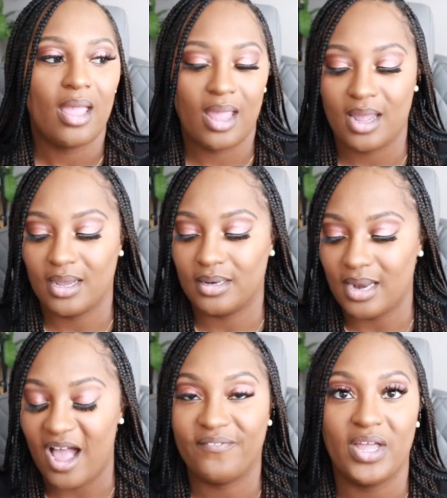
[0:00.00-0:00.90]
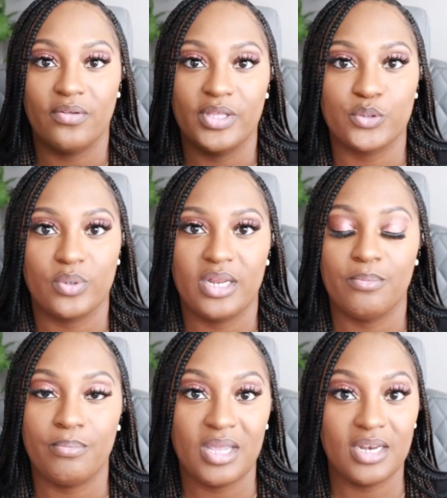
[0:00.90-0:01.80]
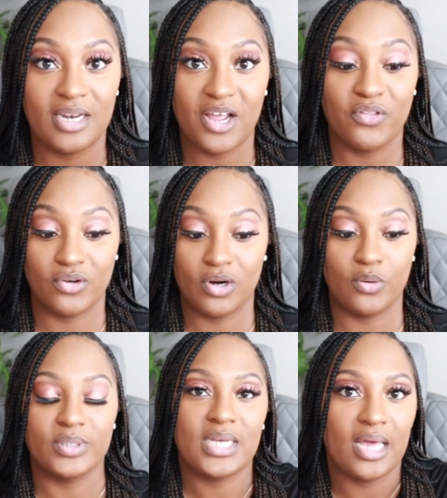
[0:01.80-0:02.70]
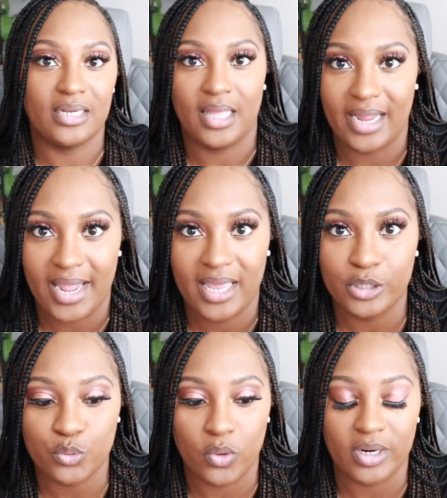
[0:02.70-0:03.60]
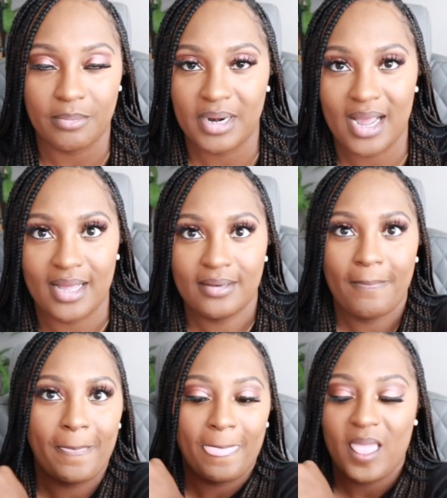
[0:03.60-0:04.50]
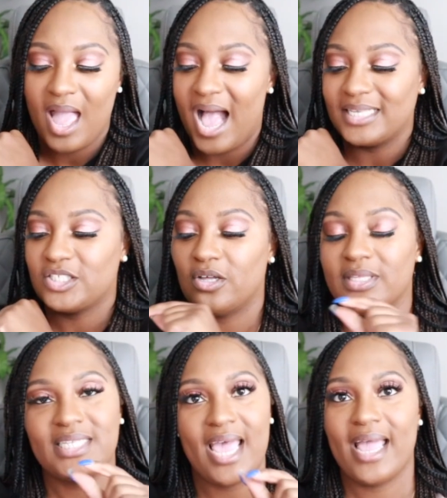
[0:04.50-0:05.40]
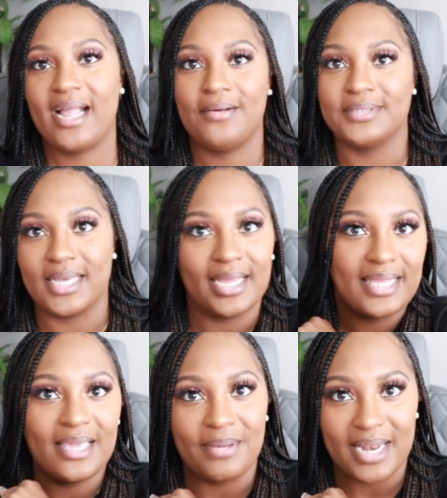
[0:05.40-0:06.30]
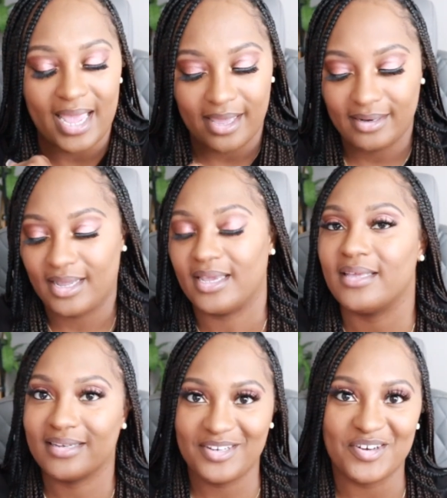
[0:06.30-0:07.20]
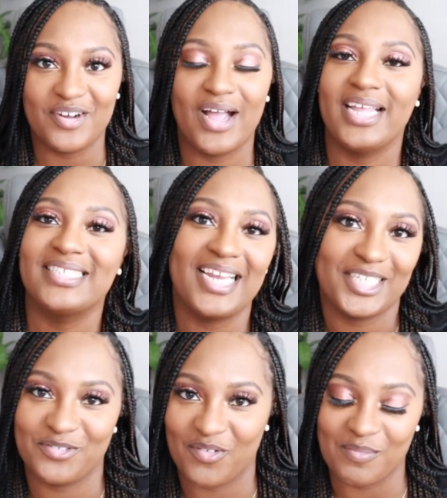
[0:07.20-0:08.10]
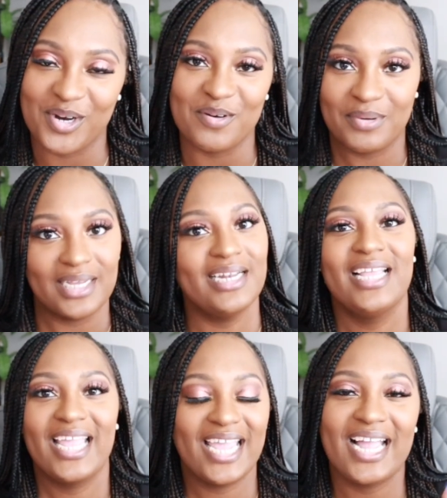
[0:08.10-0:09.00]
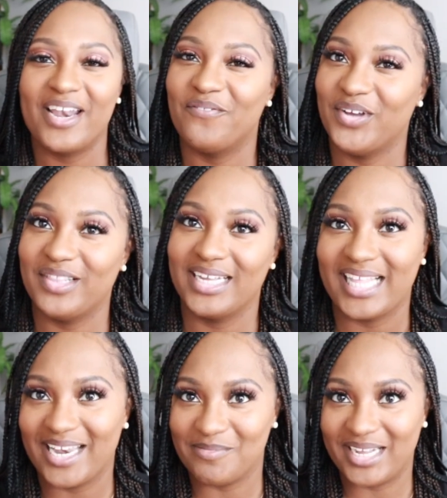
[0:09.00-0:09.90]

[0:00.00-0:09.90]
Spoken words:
and I found this one, and me and another girl was kind of like heading toward it, but I saw the tag, I was like, give me that. And you know, I ain't snatch it from her, but it kind of felt like that in my